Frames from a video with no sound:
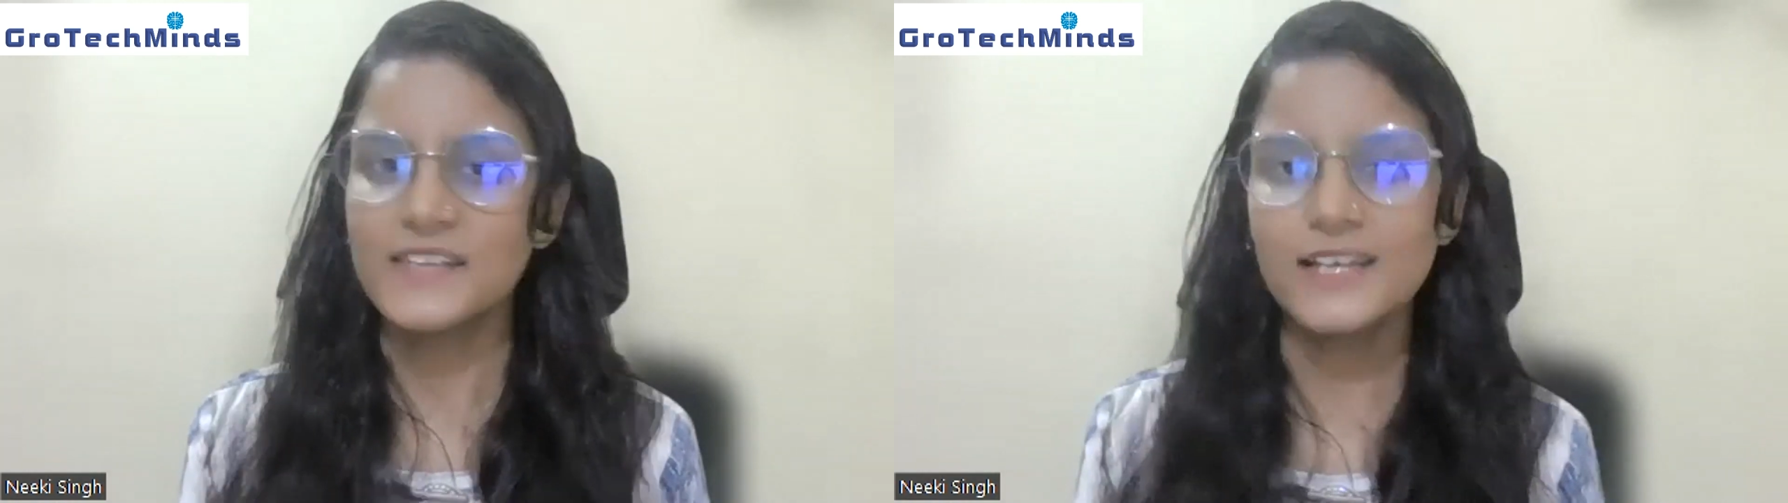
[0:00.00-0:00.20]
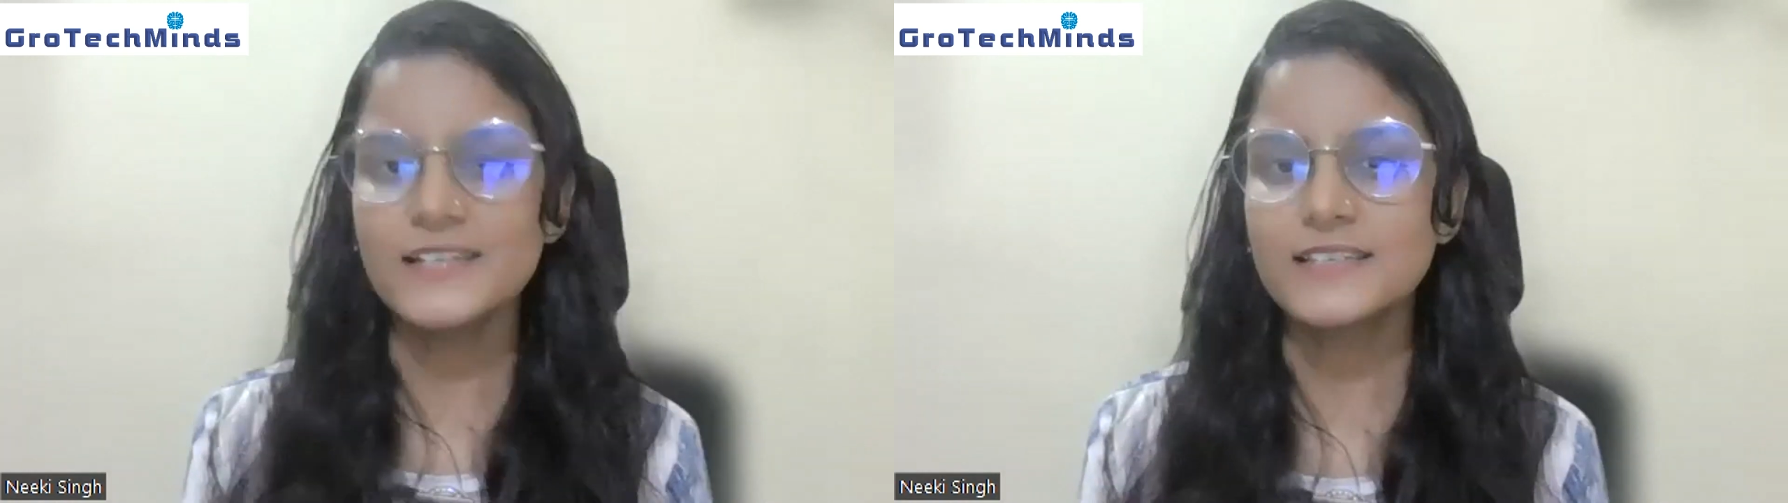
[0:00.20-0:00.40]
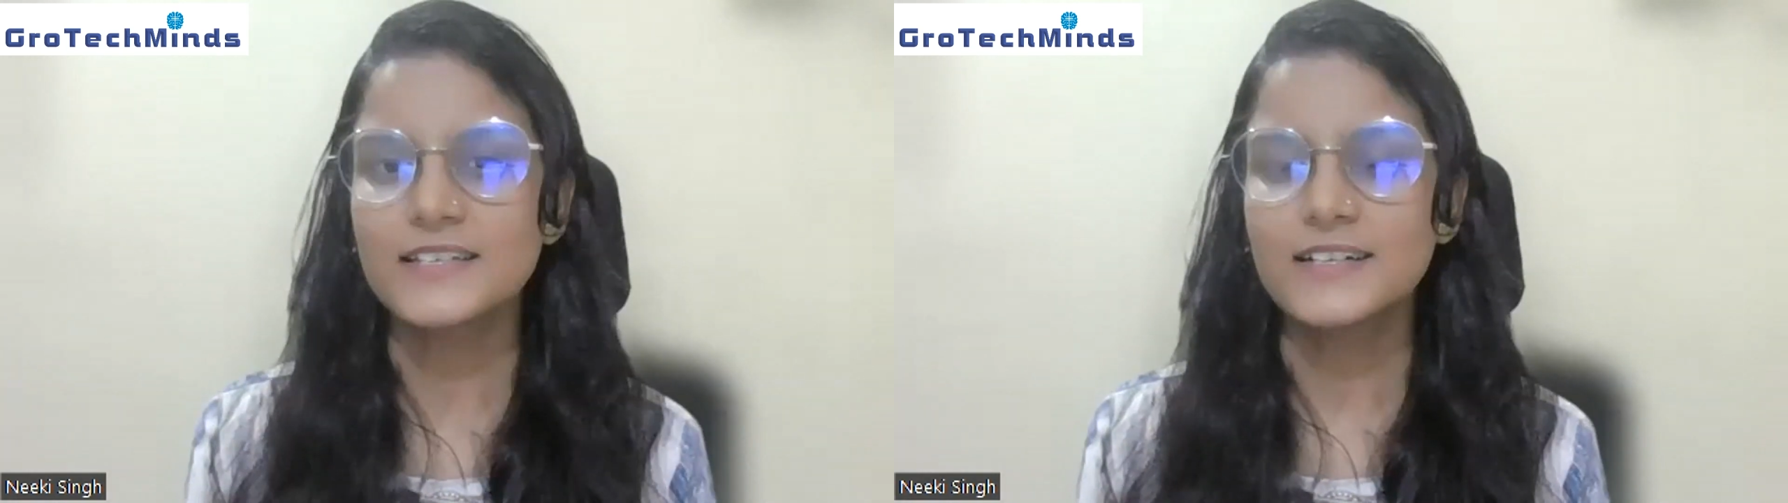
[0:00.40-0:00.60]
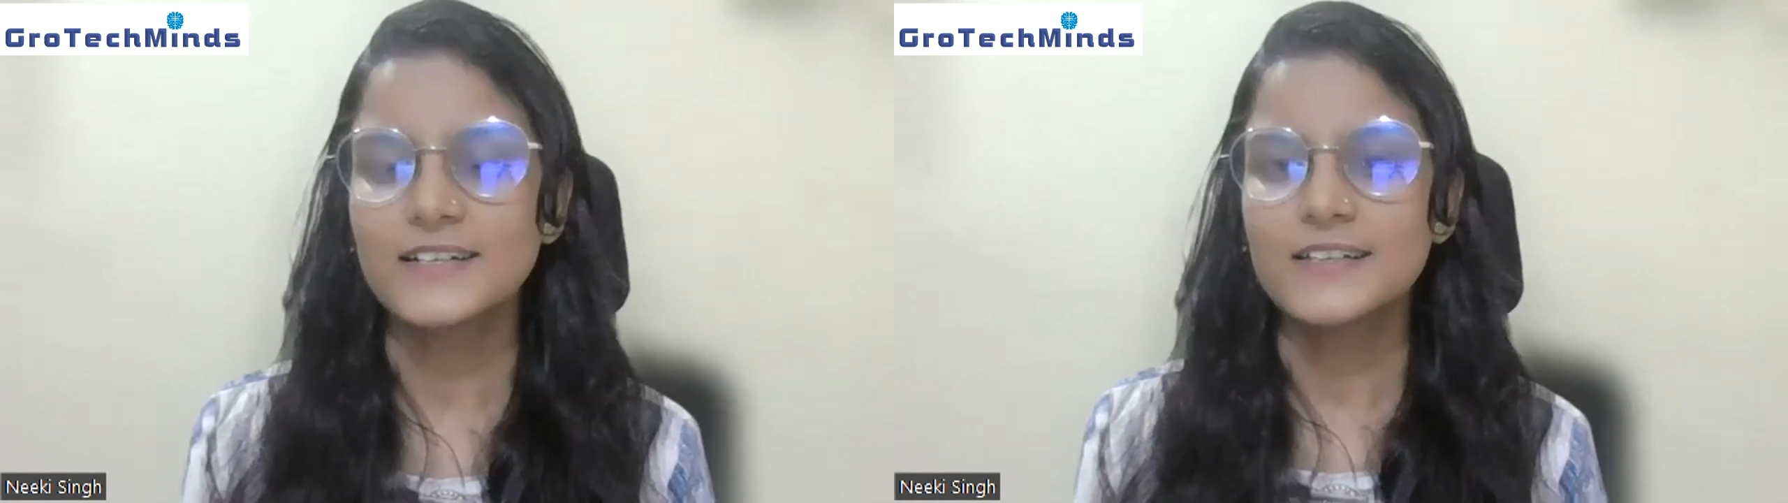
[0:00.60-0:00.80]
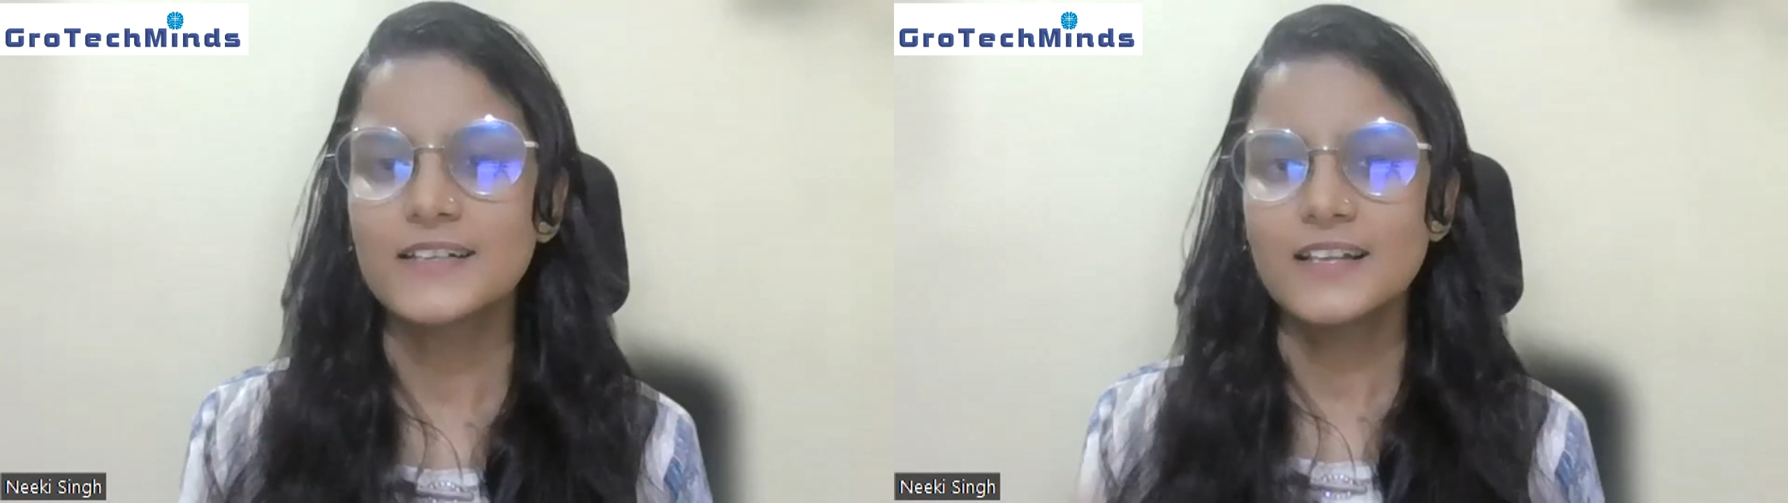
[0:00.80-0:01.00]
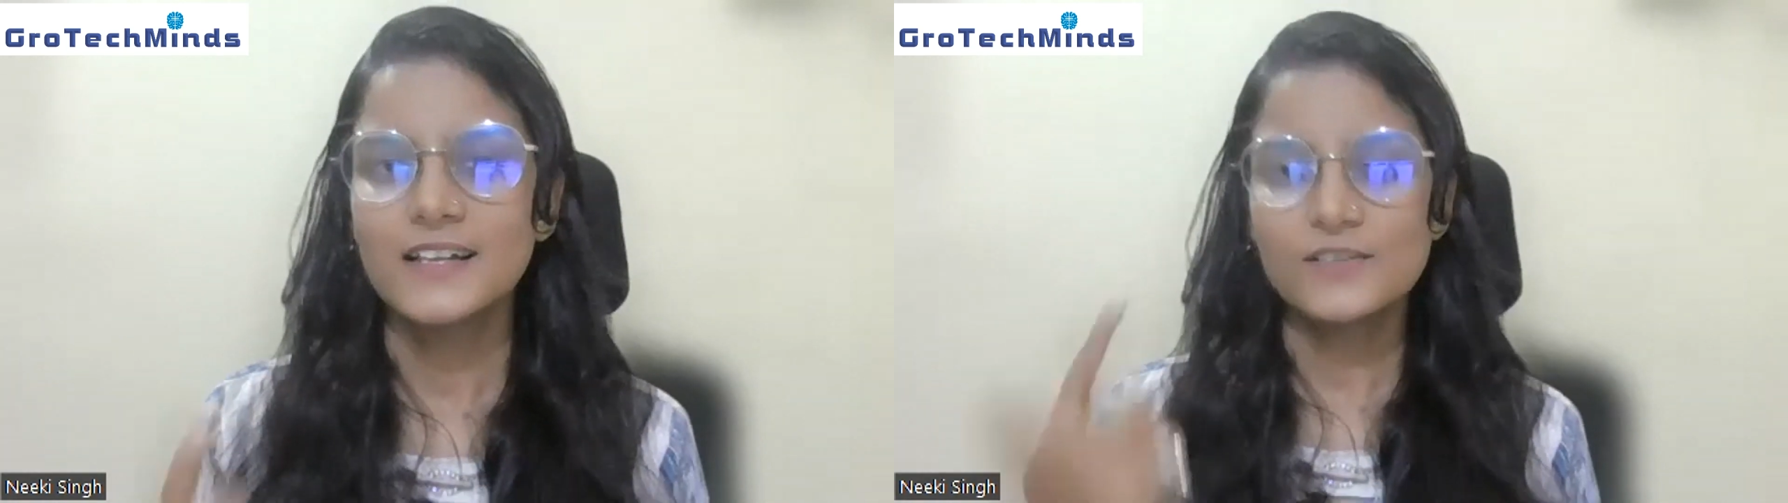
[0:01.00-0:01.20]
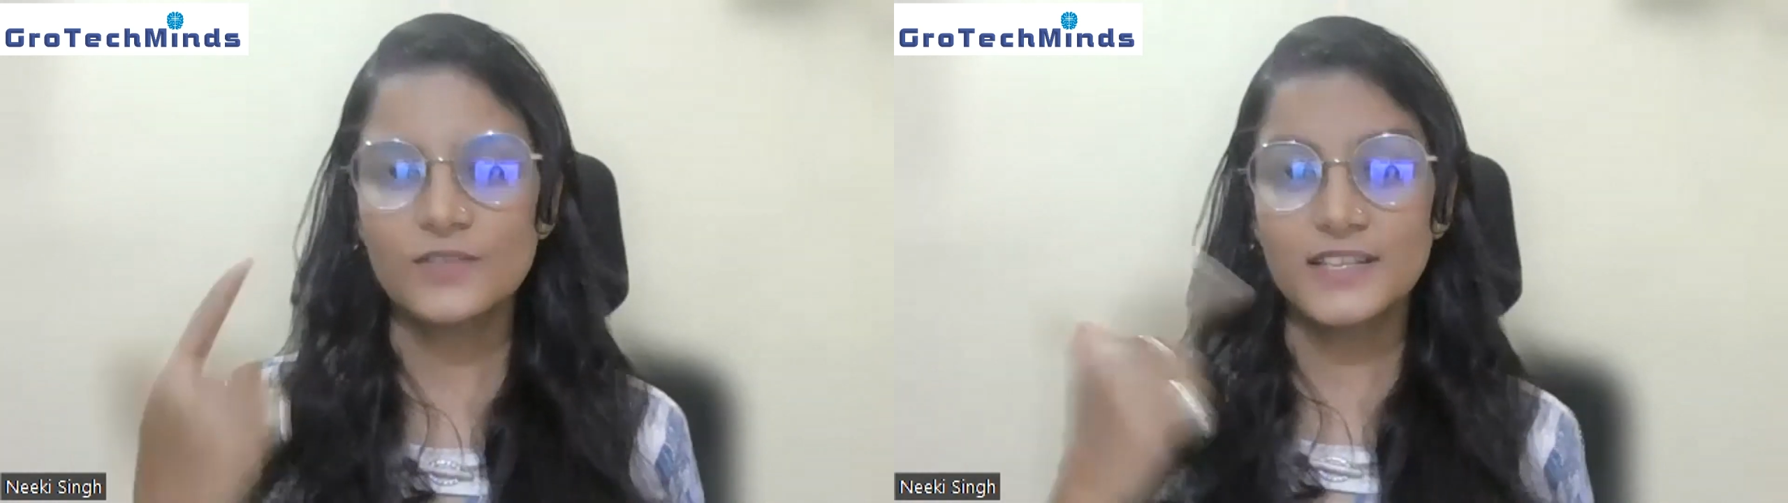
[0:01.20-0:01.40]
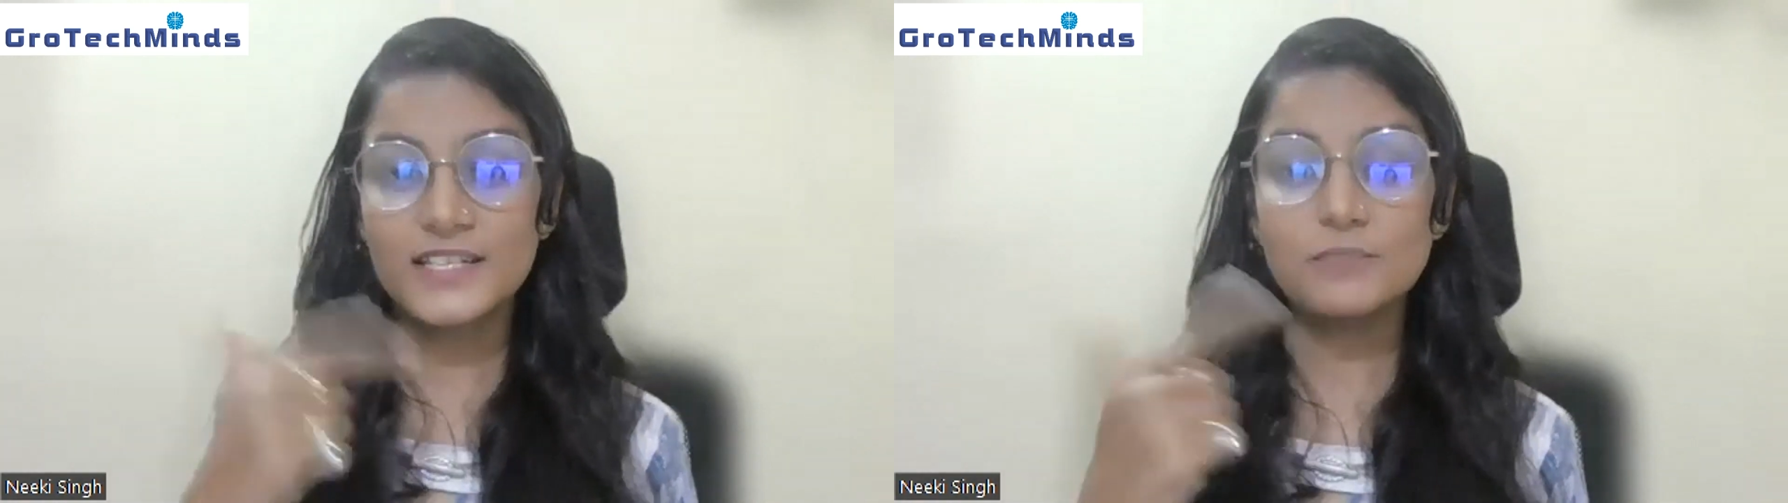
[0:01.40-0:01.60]
Yes?
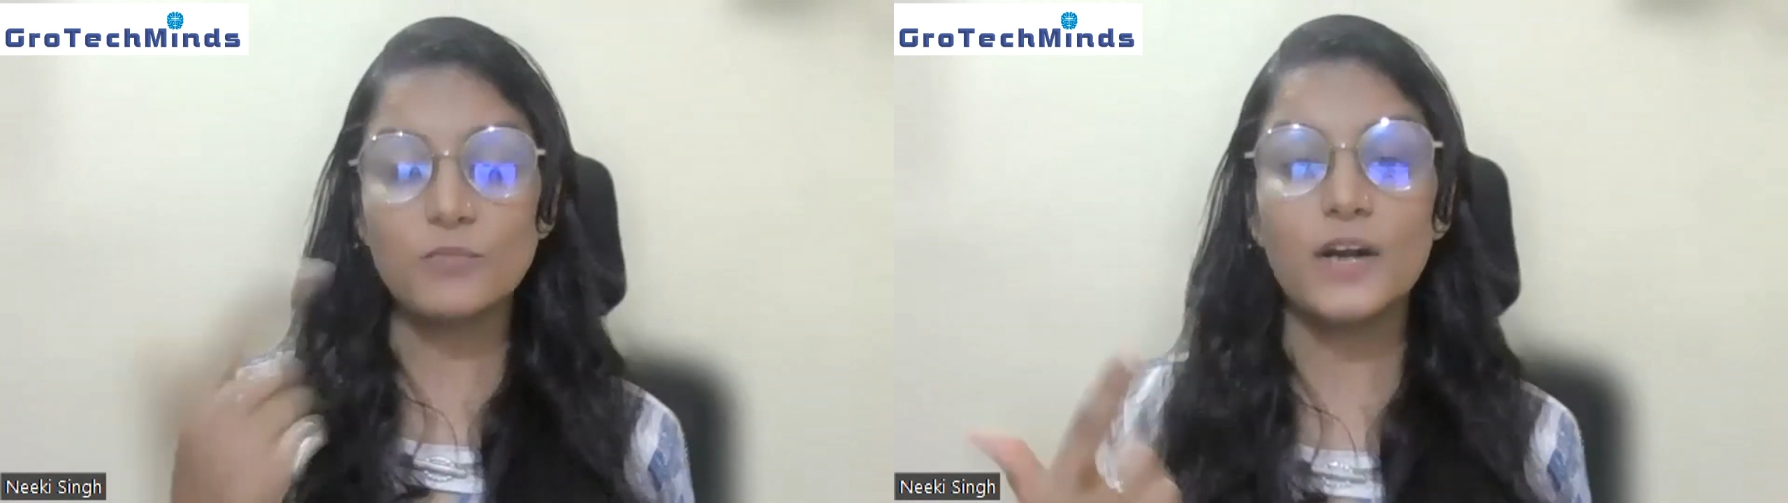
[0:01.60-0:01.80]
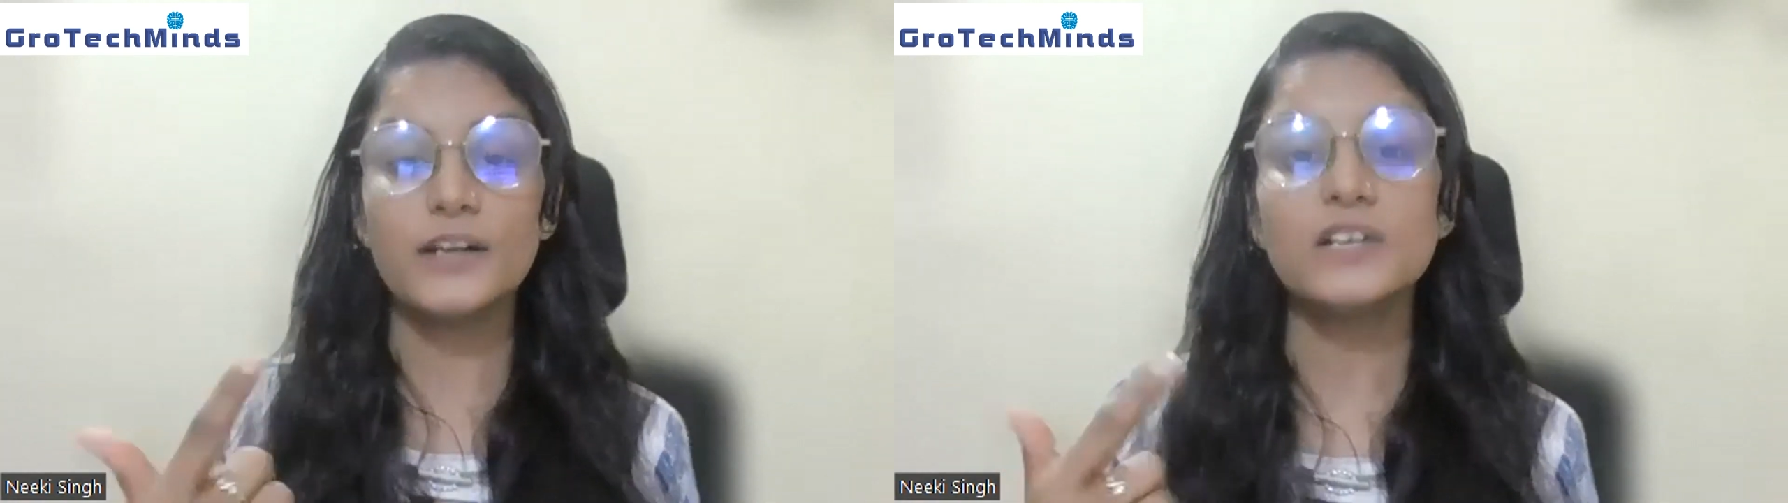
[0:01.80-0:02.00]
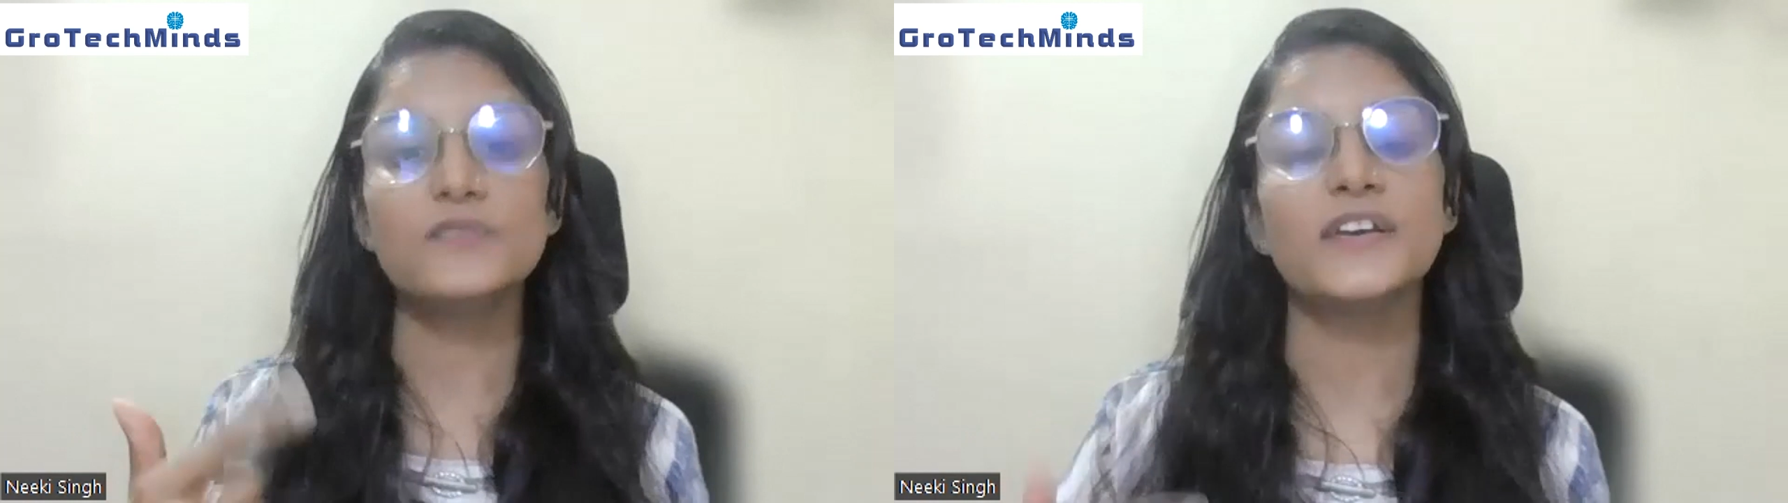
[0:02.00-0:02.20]
So this model